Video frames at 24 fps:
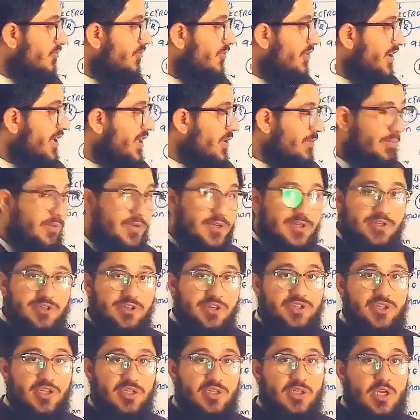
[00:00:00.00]
this
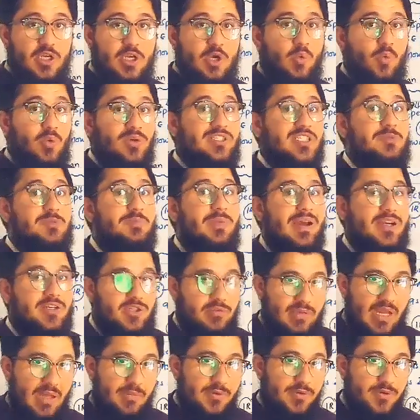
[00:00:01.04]
fingerprint region with the
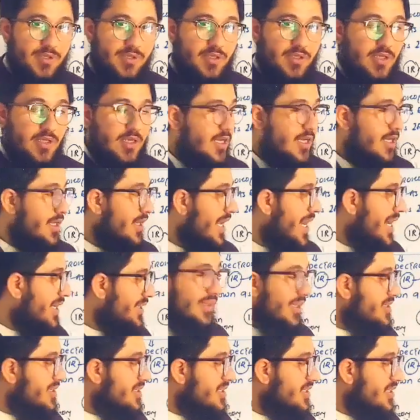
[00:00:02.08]
spectrum library.
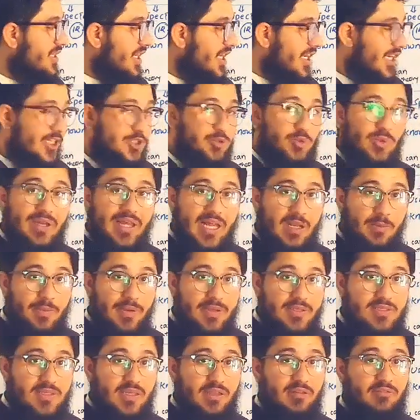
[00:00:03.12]
Like this, it will
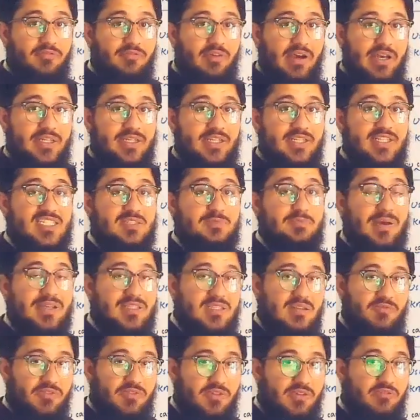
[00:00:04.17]
help us in finding
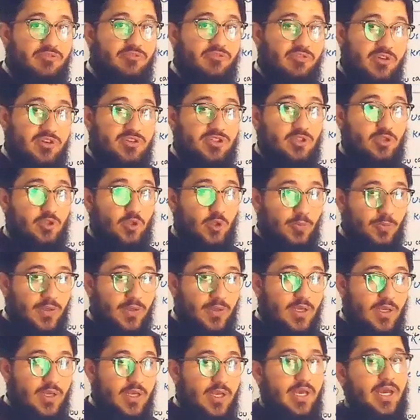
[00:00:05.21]
specific functional
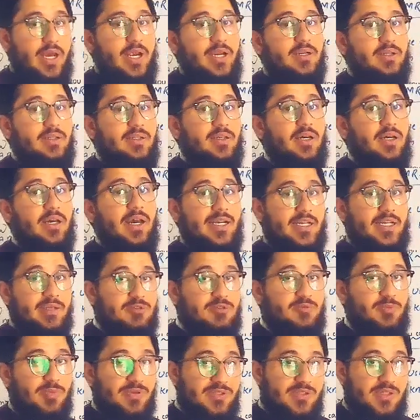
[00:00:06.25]
group and the
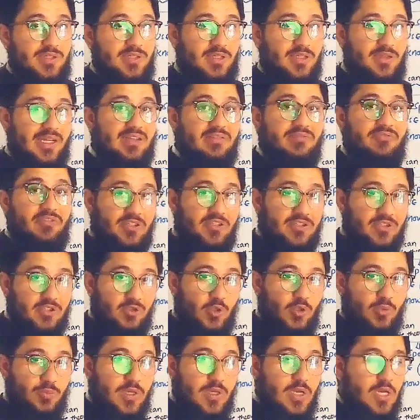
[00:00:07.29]
atoms present in that
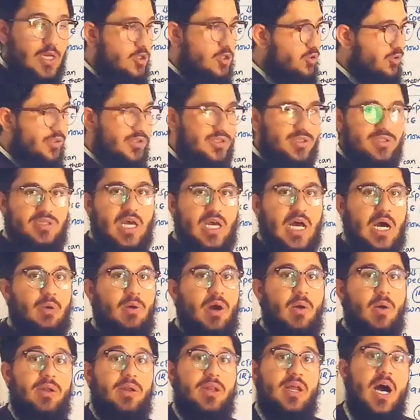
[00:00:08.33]
functional group. So this is
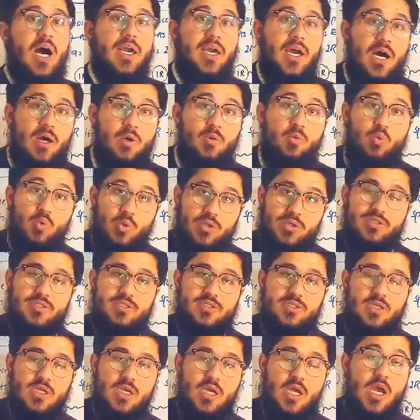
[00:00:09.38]
how our IR
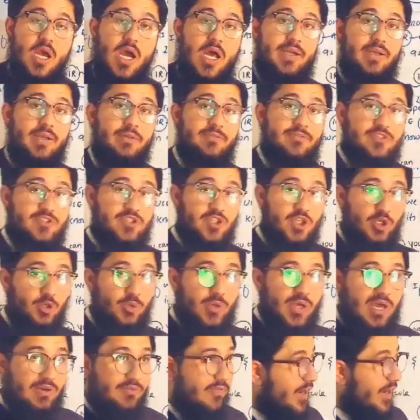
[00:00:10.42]
works. And if still
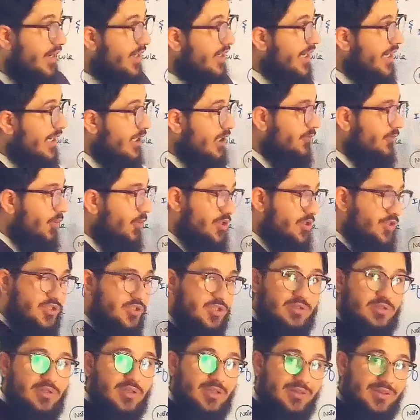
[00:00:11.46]
you have any kind of
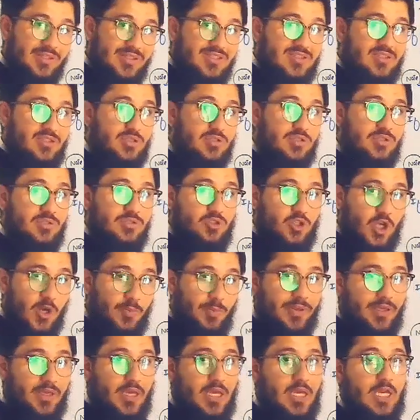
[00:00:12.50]
question in this
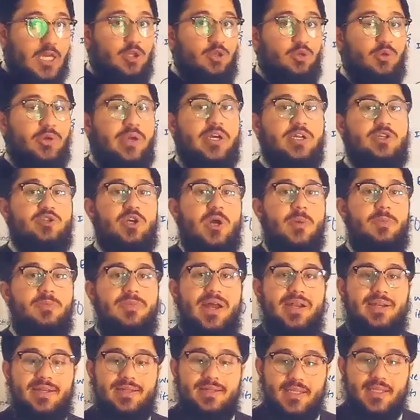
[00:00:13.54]
topic, you can
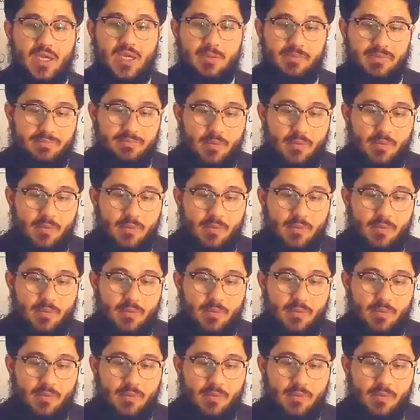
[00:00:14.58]
drop that in the